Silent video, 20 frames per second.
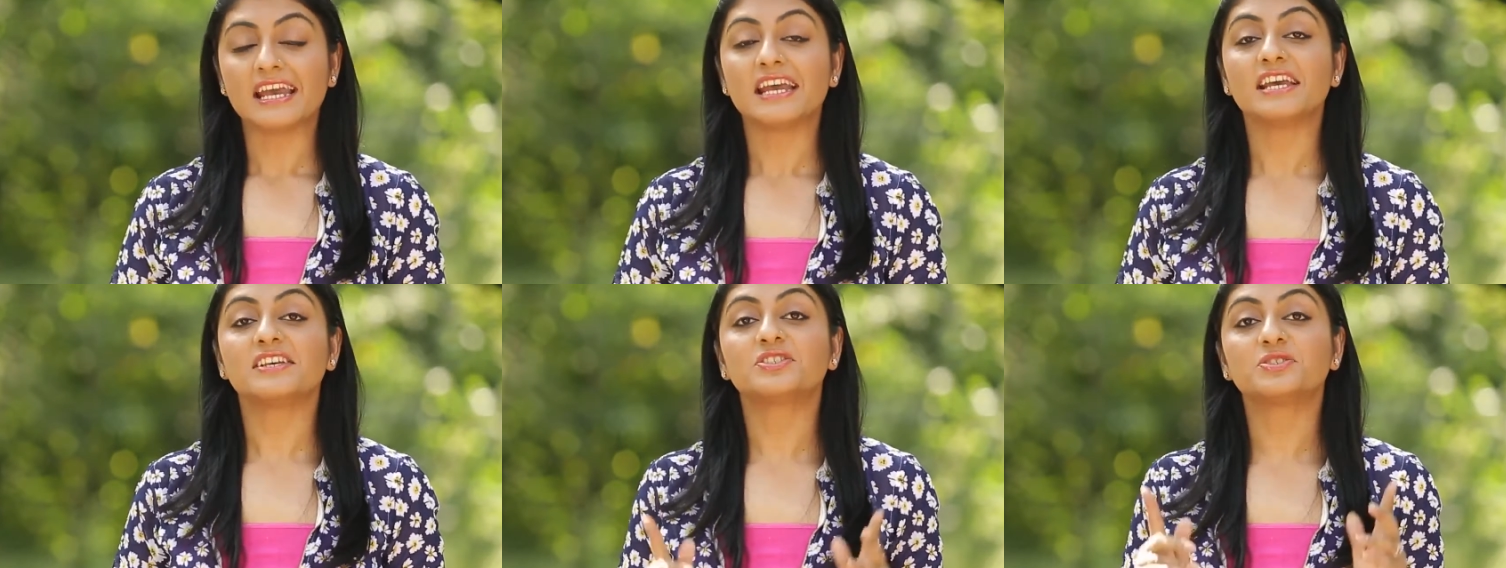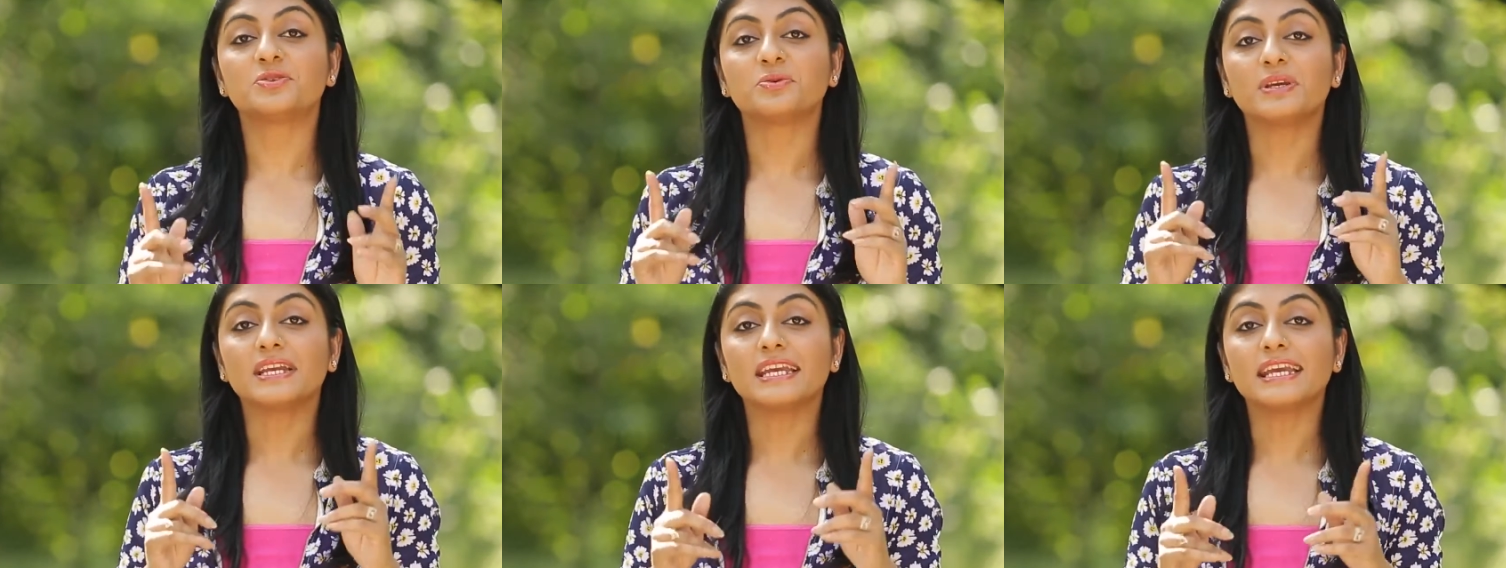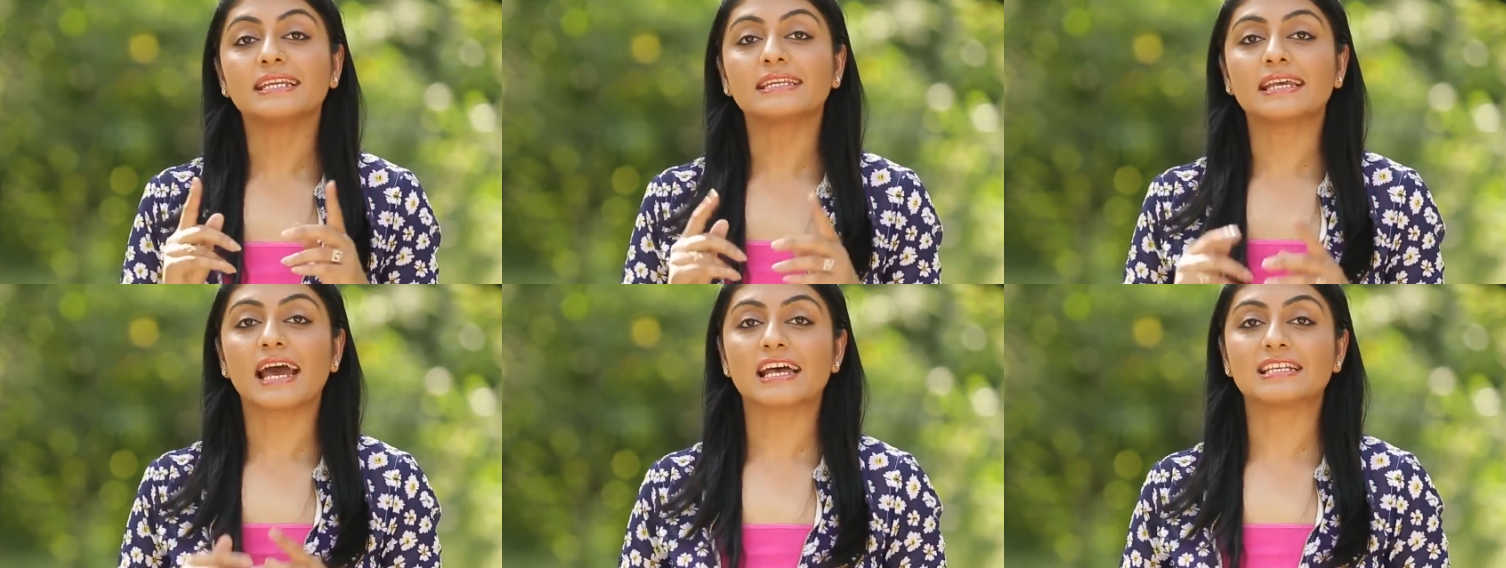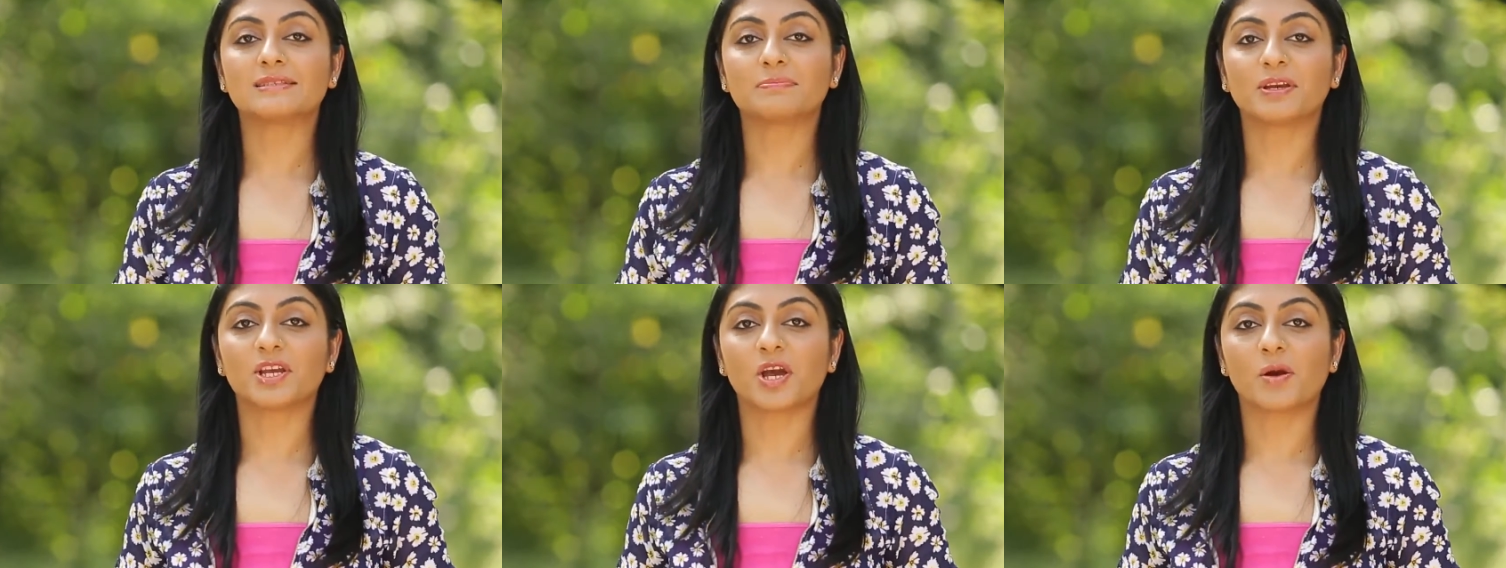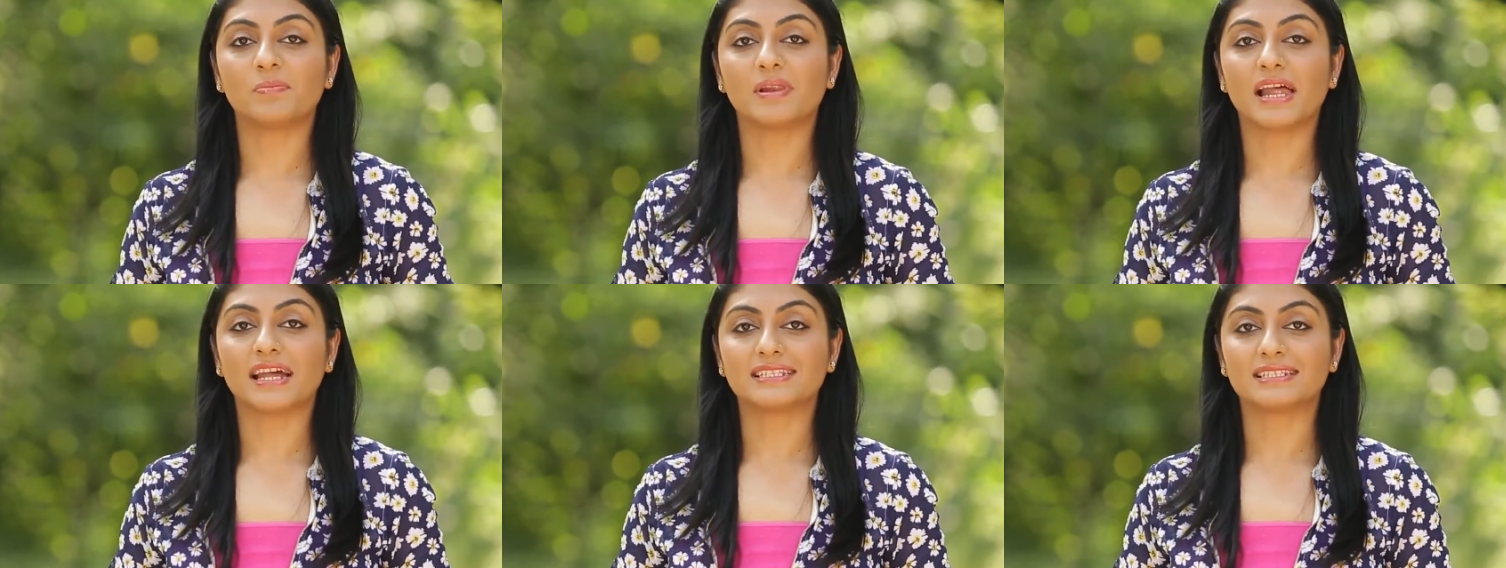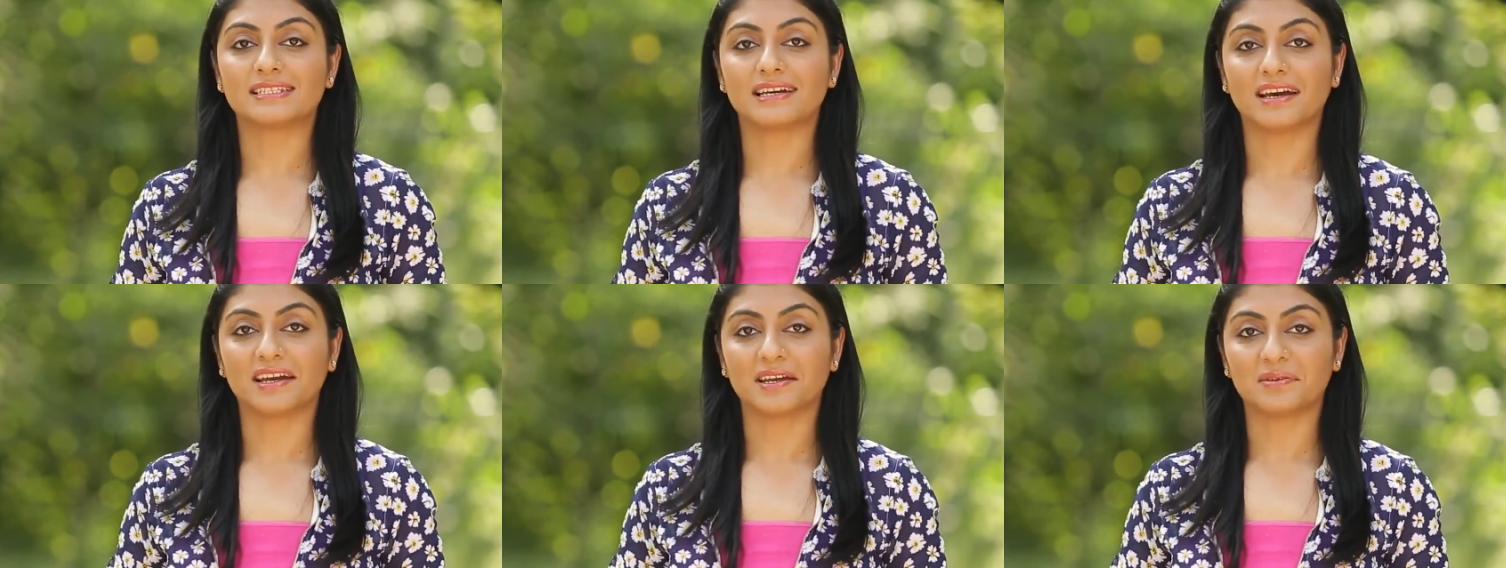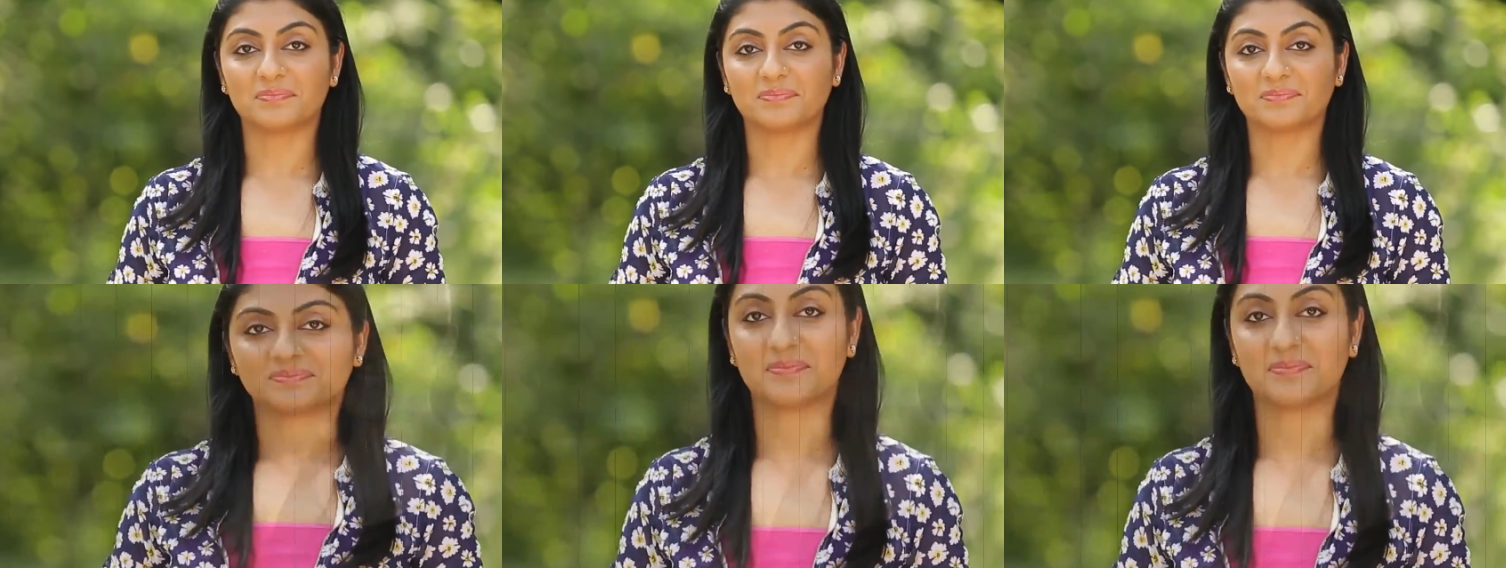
is to eat as per your blood type.